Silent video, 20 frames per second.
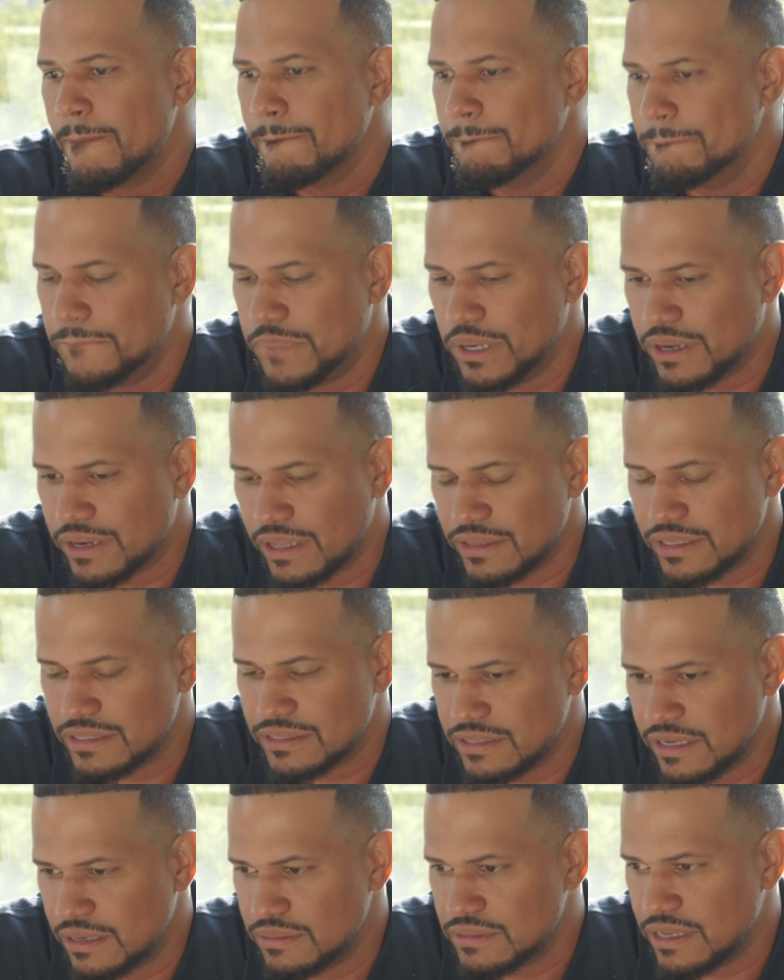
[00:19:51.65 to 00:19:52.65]
but at the
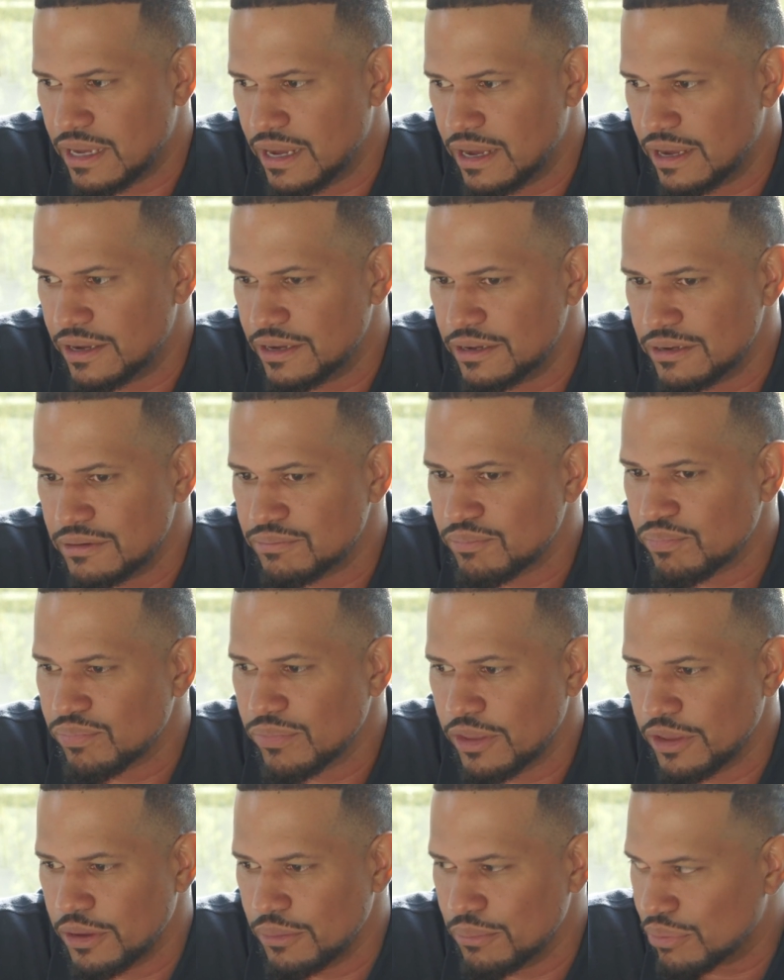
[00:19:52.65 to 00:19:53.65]
same time,
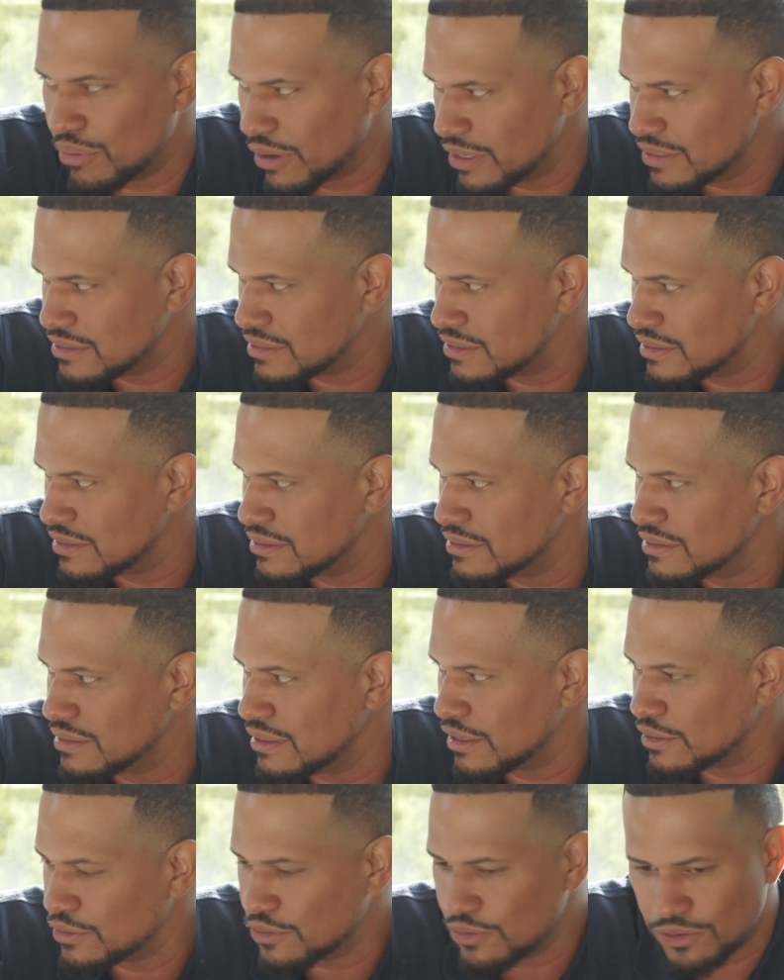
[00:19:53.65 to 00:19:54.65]
embracing,
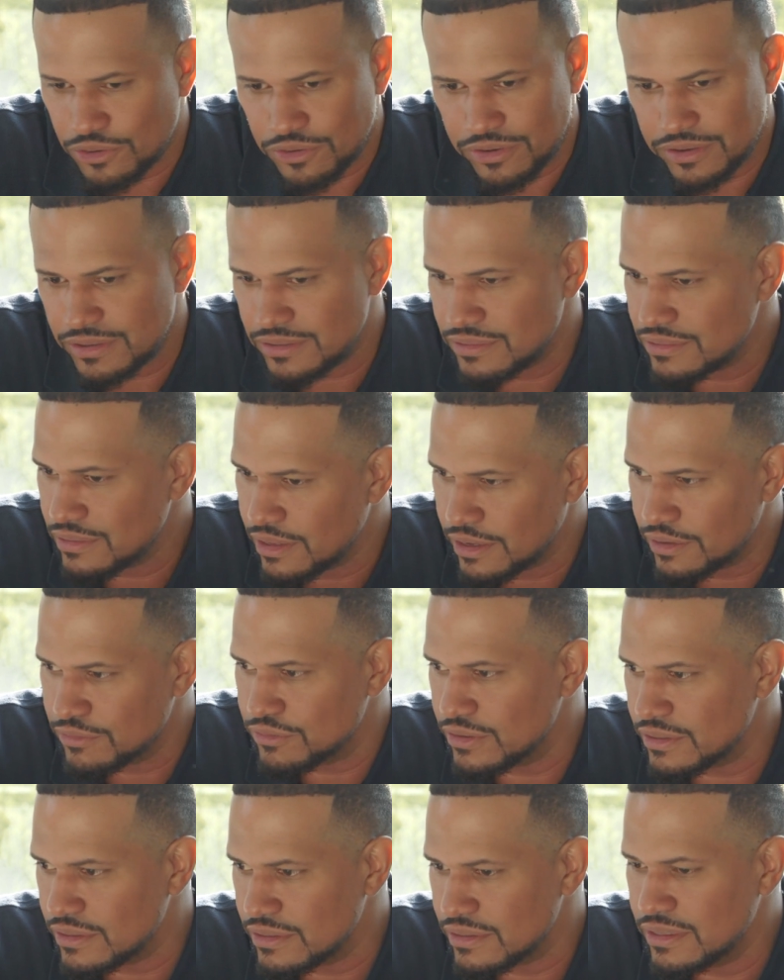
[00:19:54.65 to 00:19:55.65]
adoring,
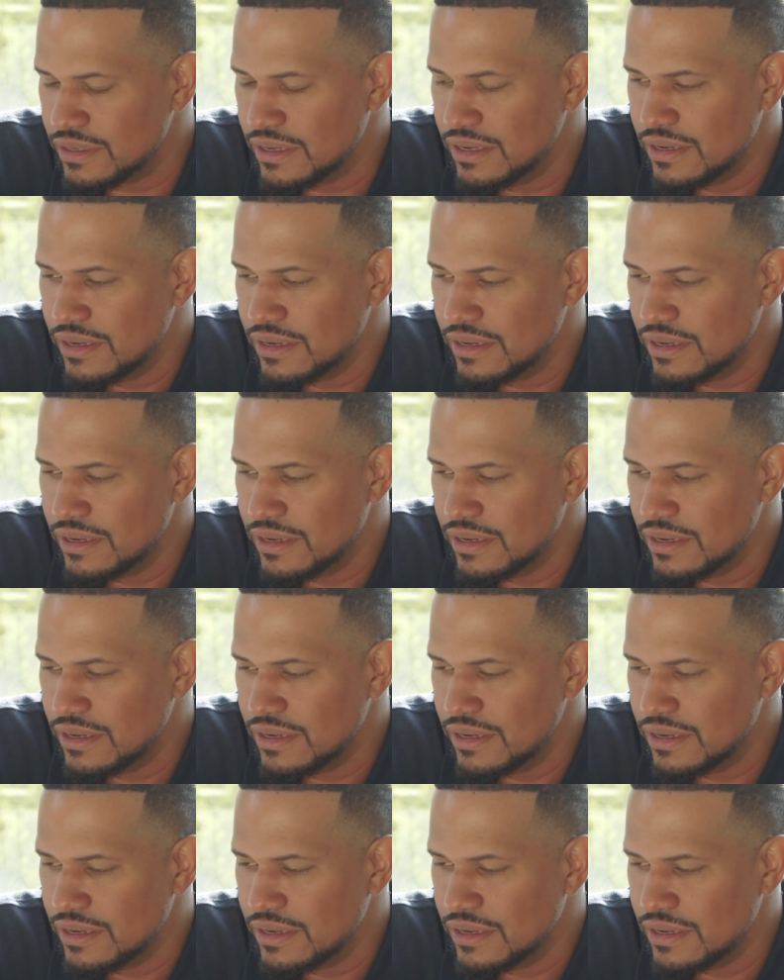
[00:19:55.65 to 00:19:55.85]
loving,